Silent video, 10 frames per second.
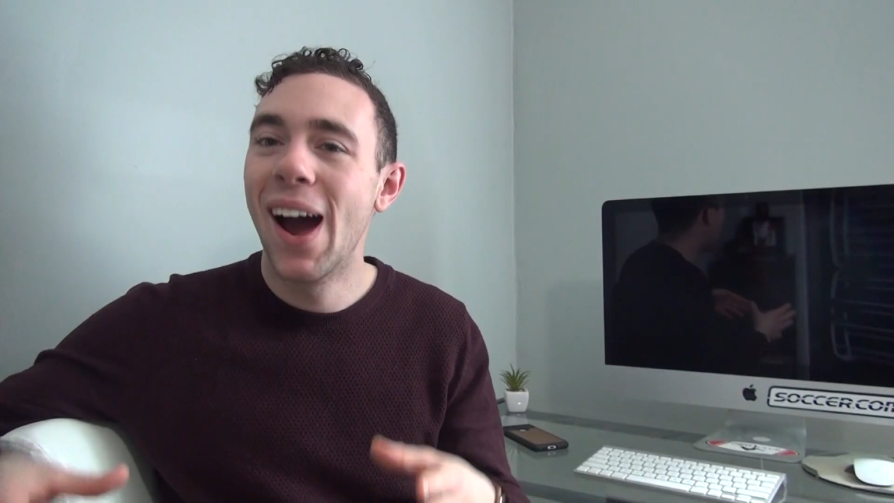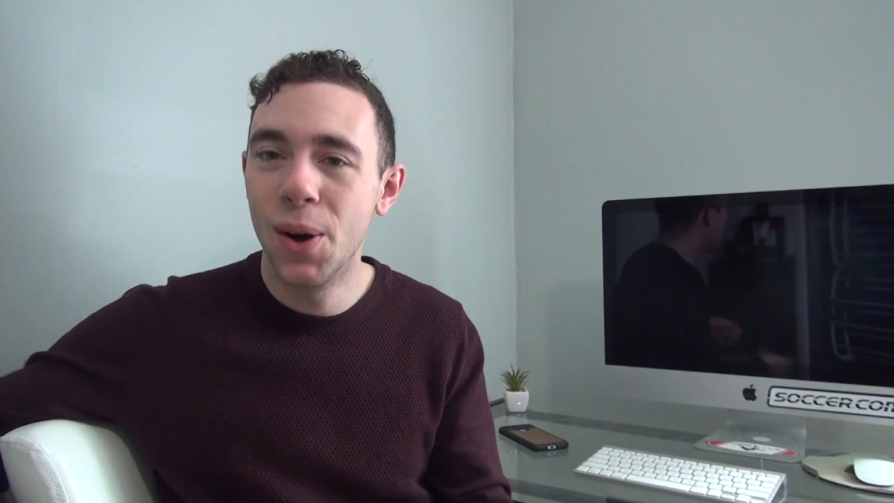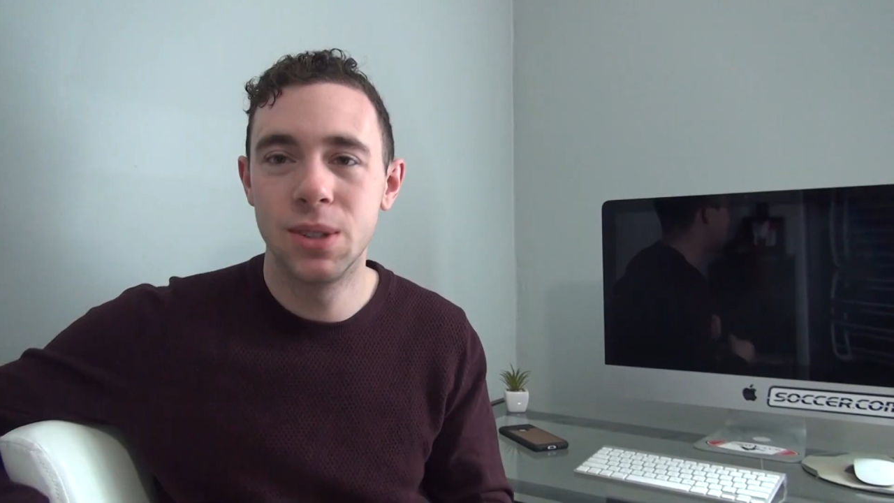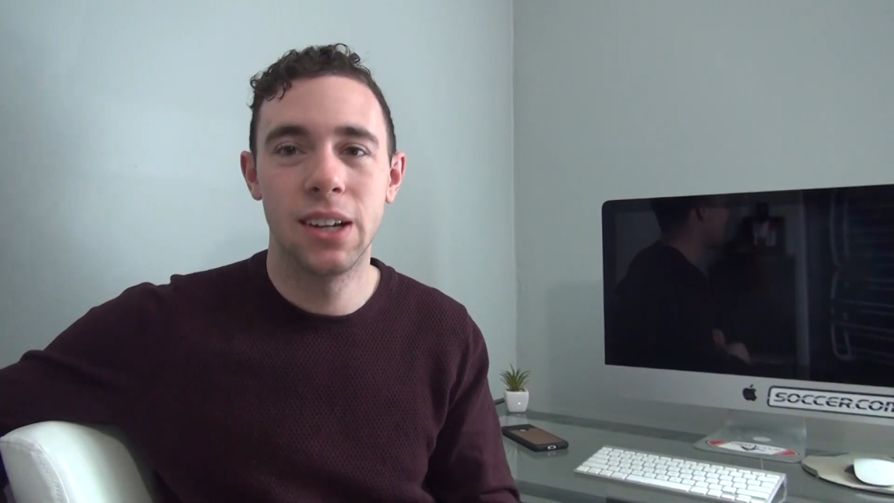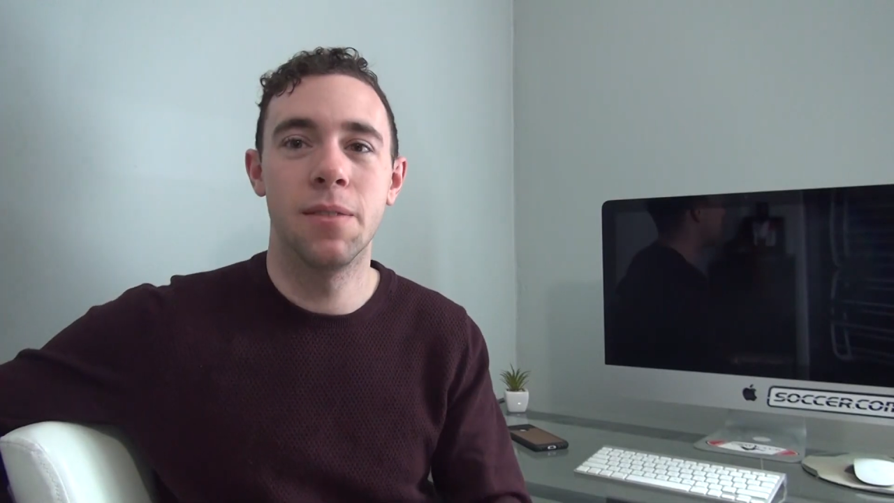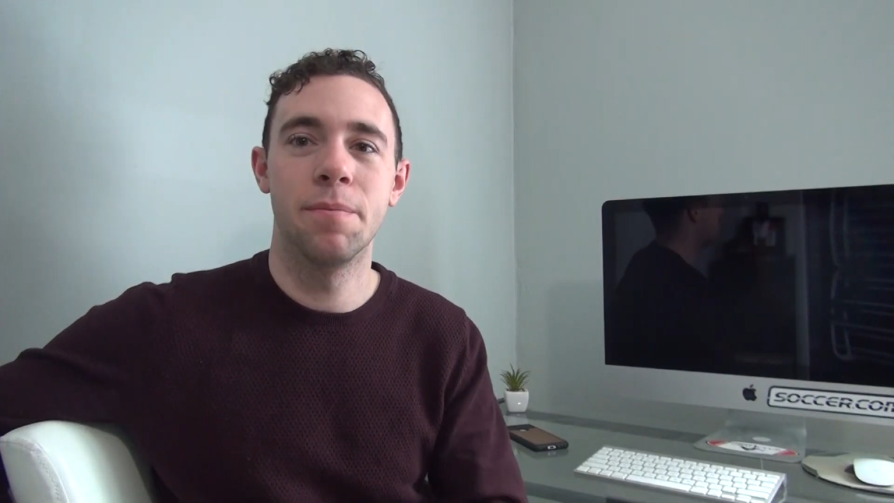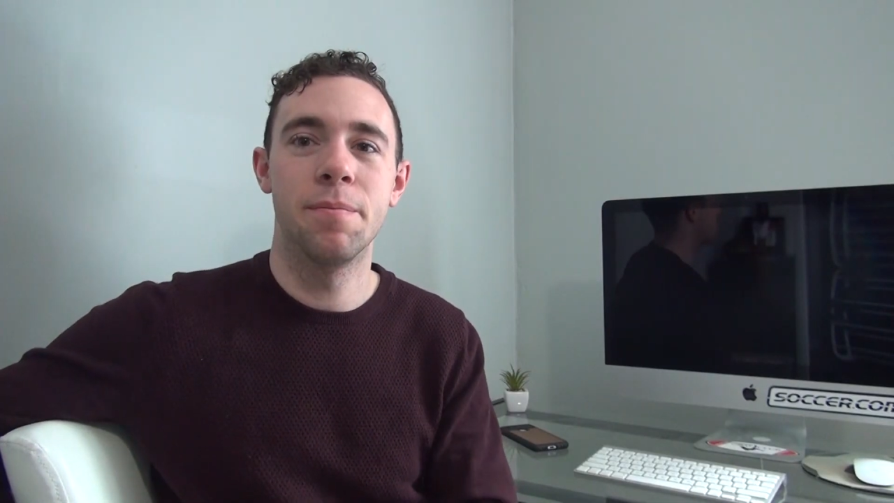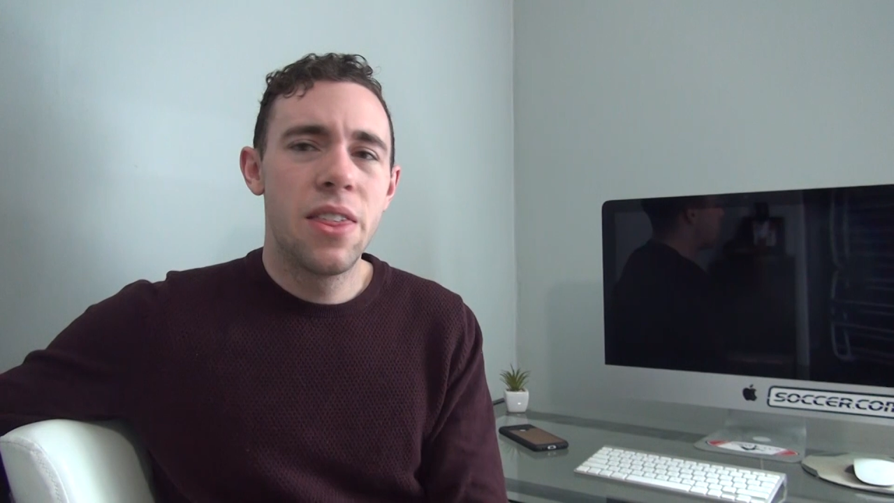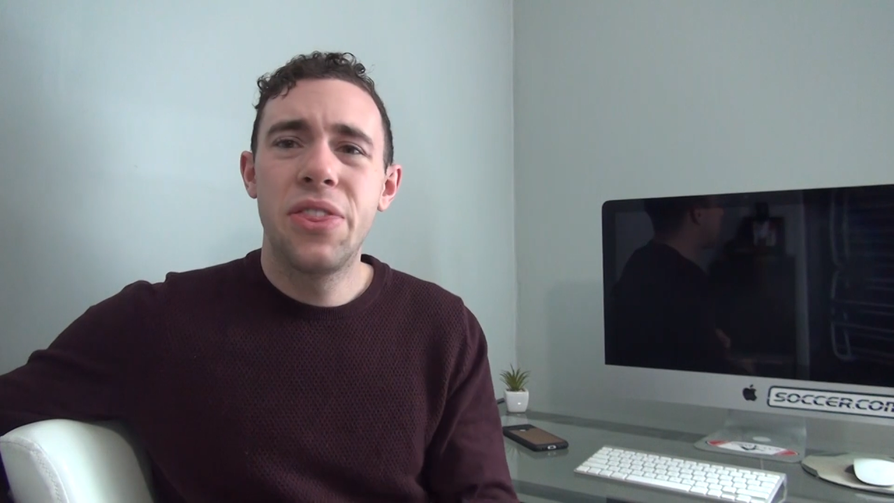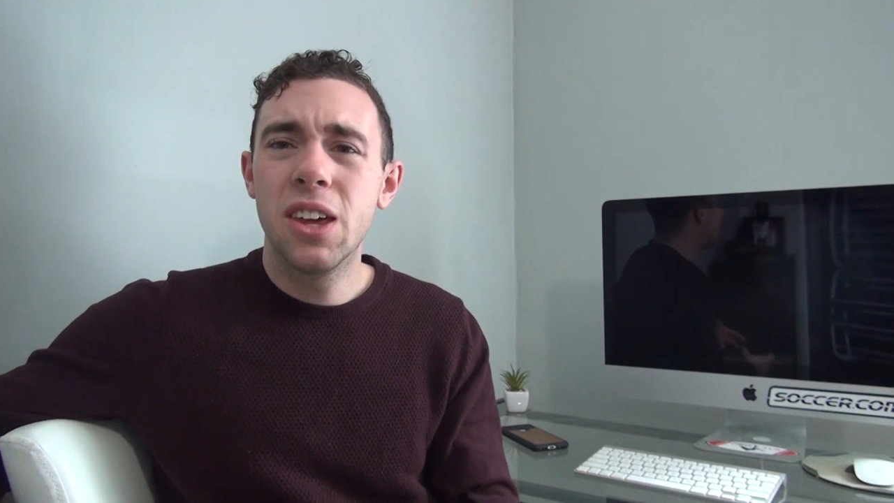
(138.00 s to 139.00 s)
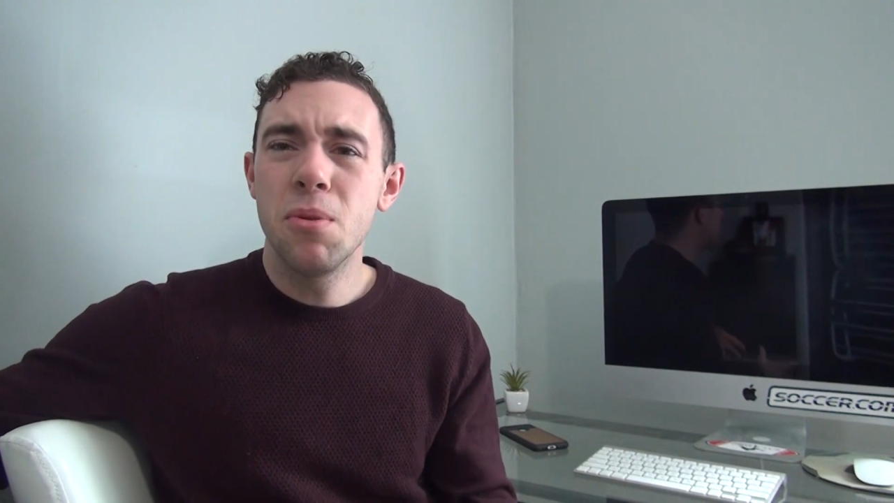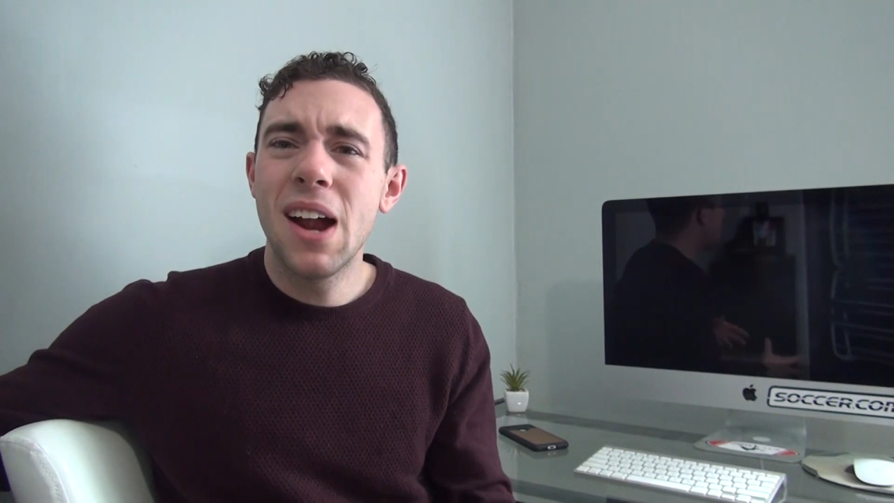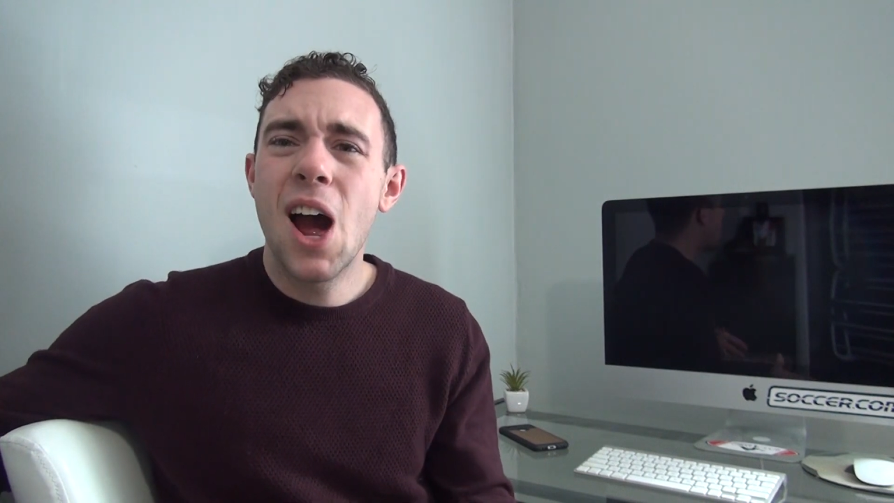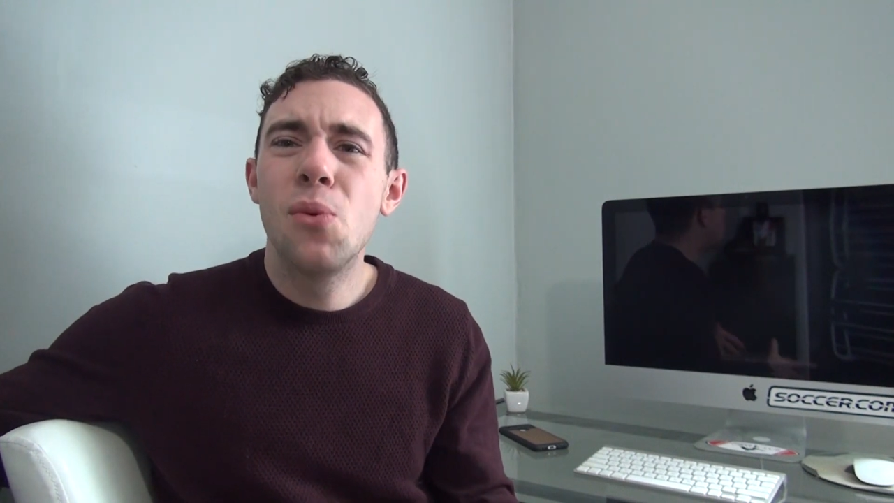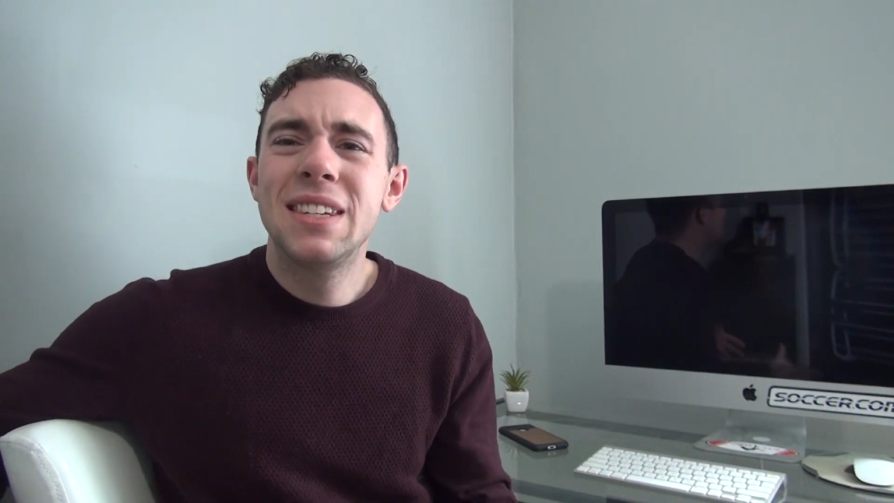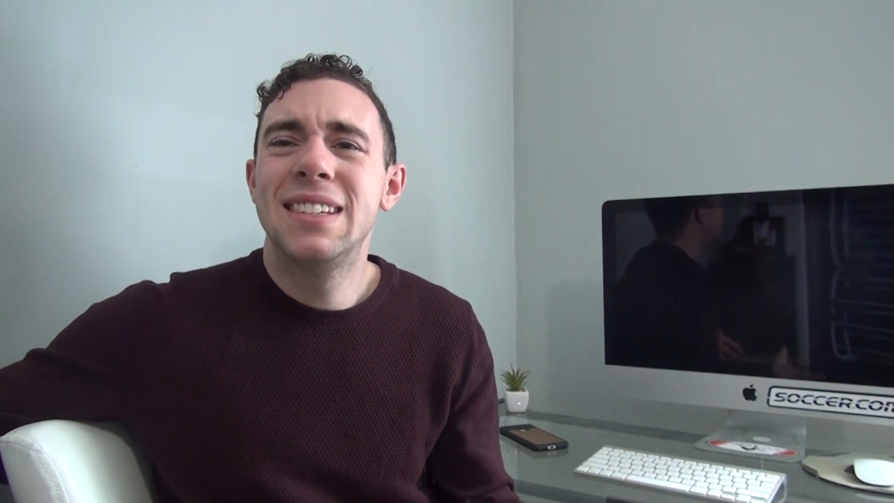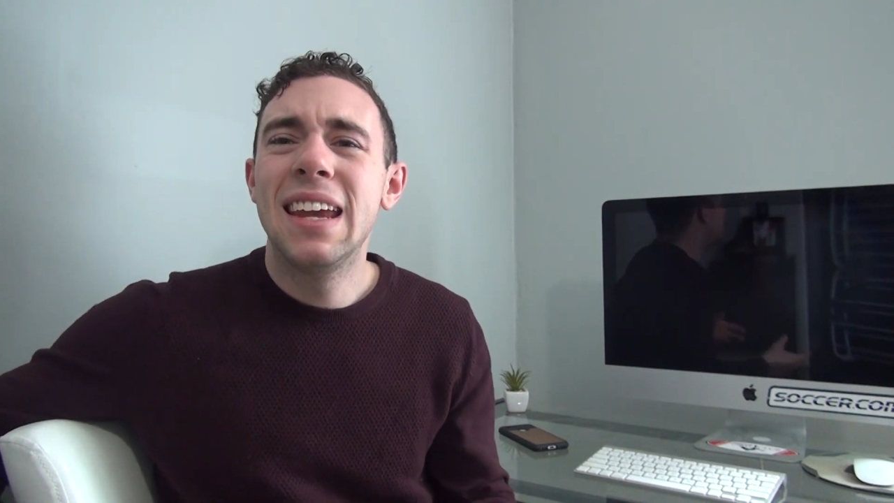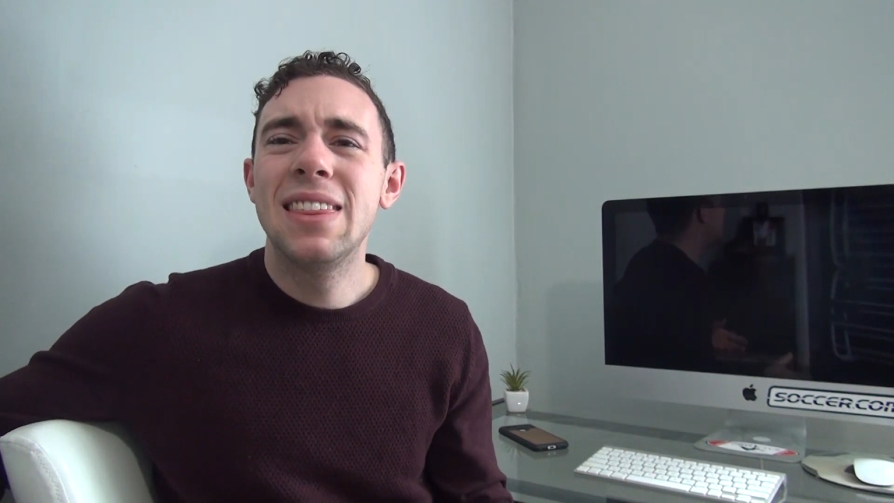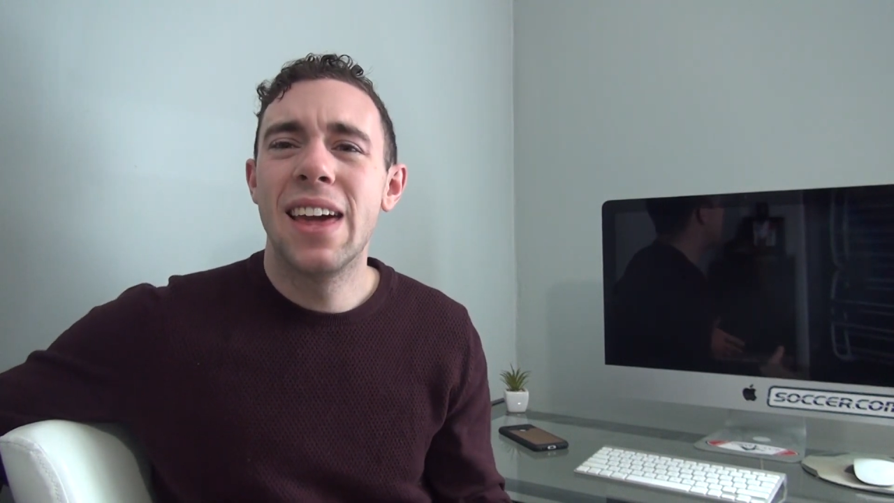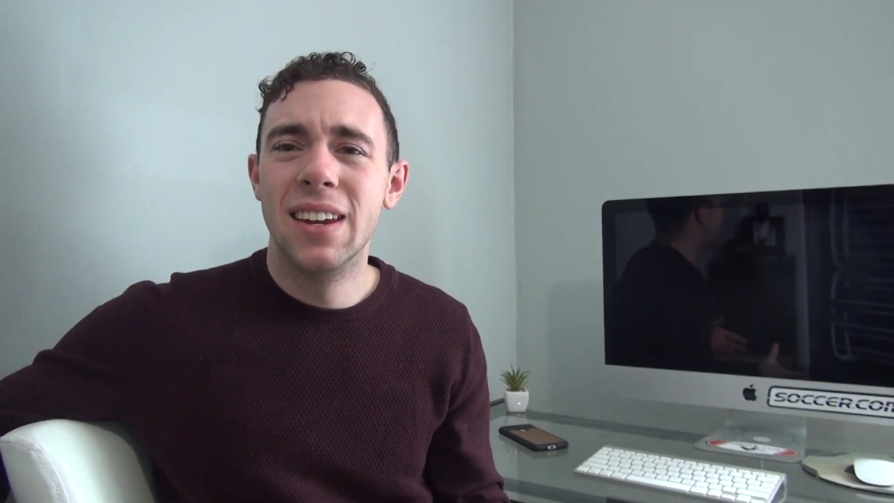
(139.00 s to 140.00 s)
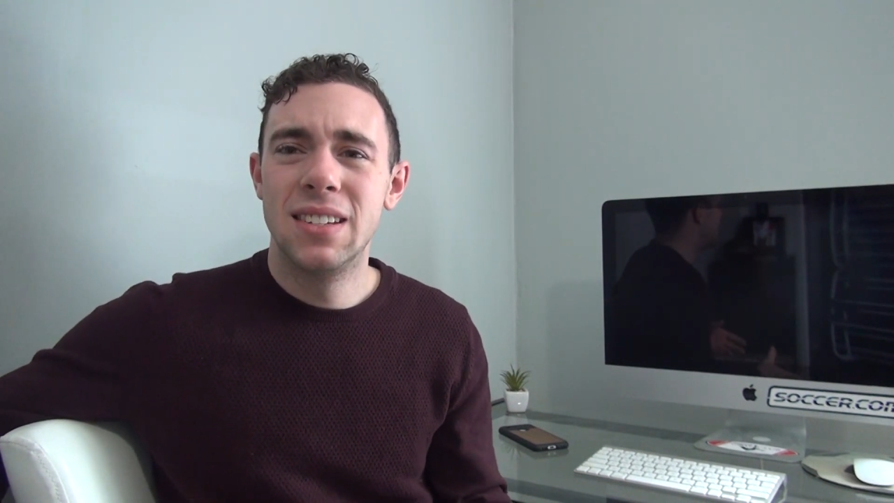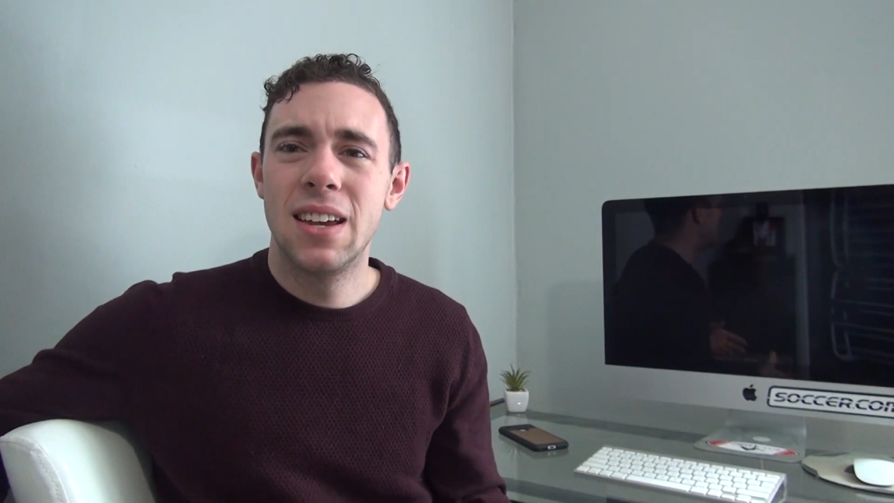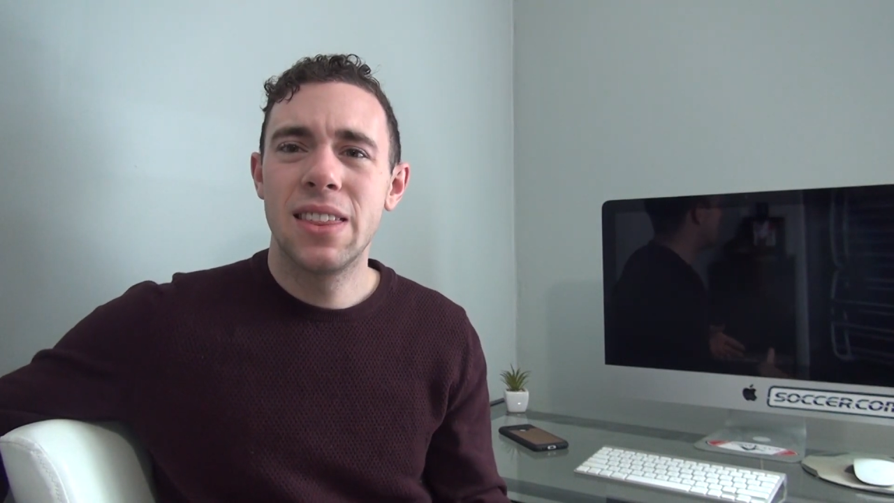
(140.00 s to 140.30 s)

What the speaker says: housing. Think about how insane that is.